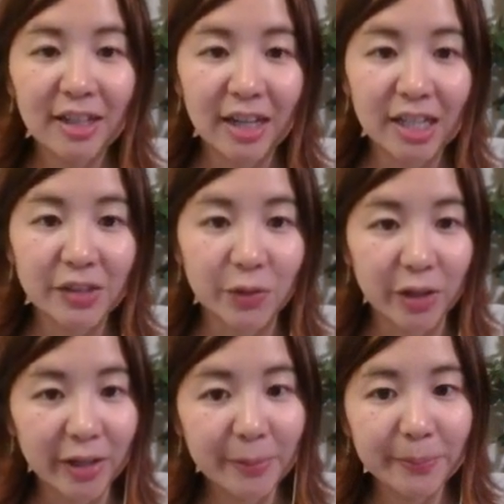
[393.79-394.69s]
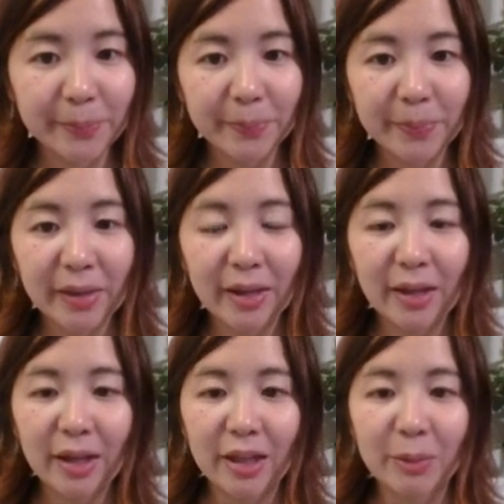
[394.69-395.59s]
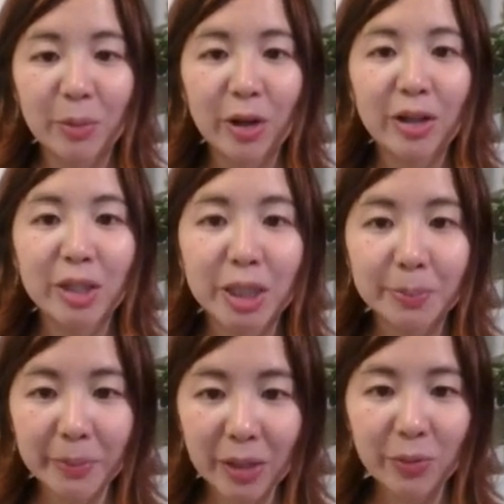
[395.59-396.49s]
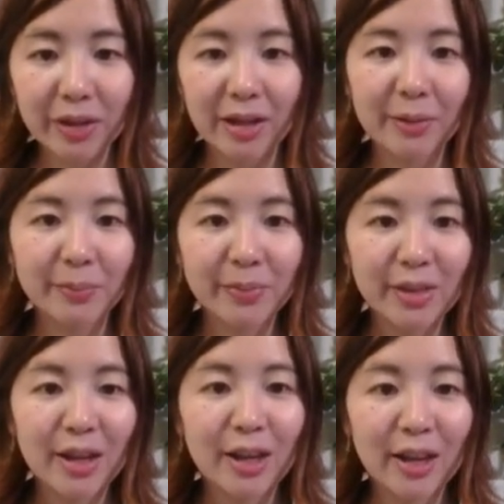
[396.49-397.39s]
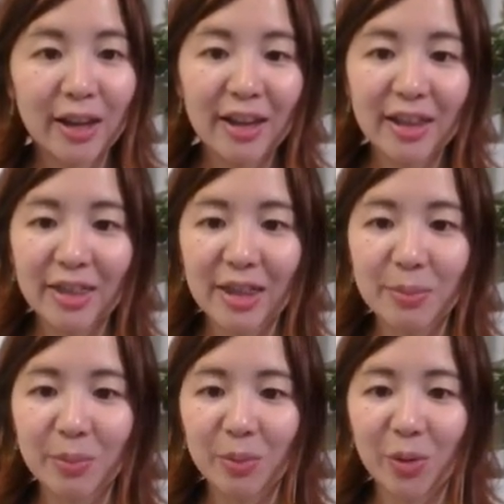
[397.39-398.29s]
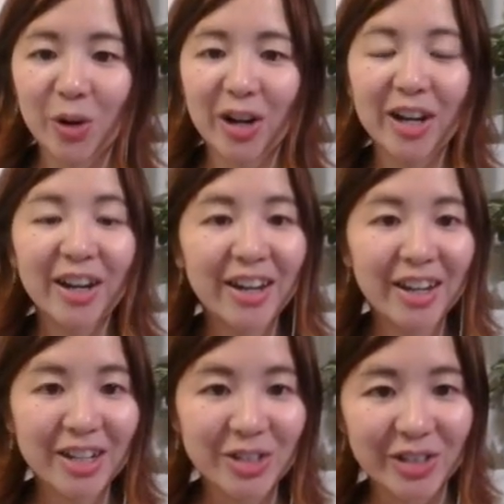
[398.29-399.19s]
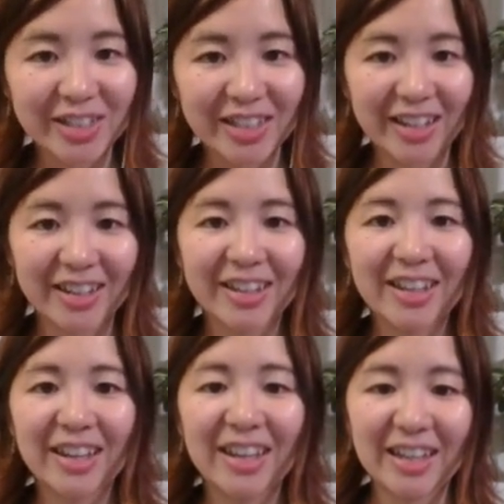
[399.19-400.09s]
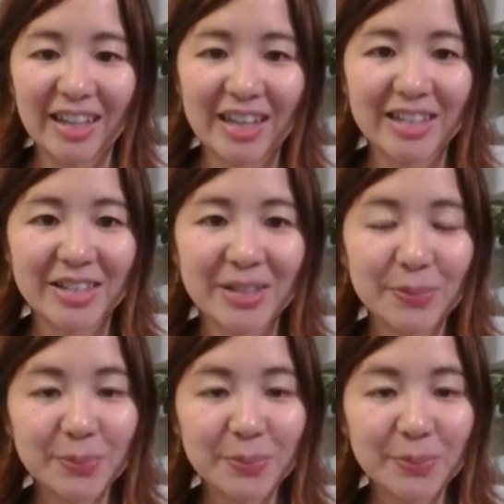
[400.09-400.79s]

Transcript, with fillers: As for him, the more you speak with him, the more interesting he is.